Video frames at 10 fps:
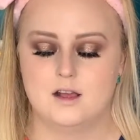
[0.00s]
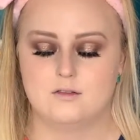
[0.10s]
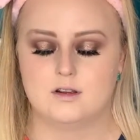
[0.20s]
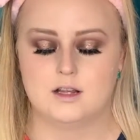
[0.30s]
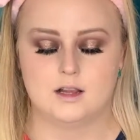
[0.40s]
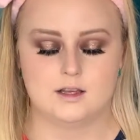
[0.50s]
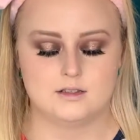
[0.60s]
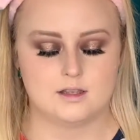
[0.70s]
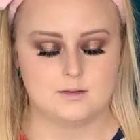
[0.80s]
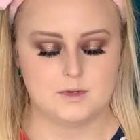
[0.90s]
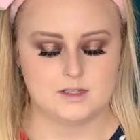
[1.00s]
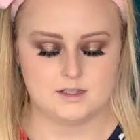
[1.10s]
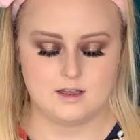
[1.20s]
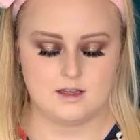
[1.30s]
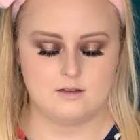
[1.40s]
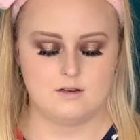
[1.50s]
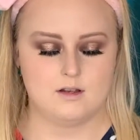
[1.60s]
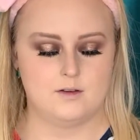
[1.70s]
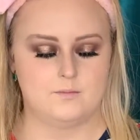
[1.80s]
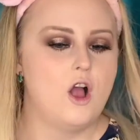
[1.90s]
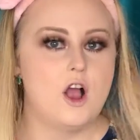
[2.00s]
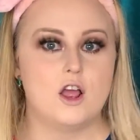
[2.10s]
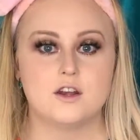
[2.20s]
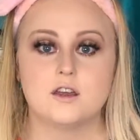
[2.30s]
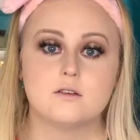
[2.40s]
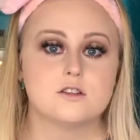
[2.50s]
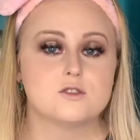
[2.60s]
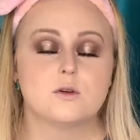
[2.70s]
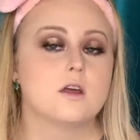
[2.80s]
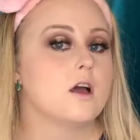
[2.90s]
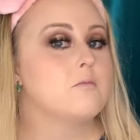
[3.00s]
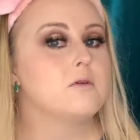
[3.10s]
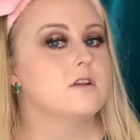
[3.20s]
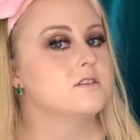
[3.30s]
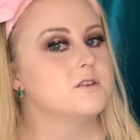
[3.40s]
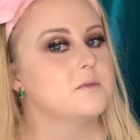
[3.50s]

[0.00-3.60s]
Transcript: Really liked that mascara. And now I just want to bronze up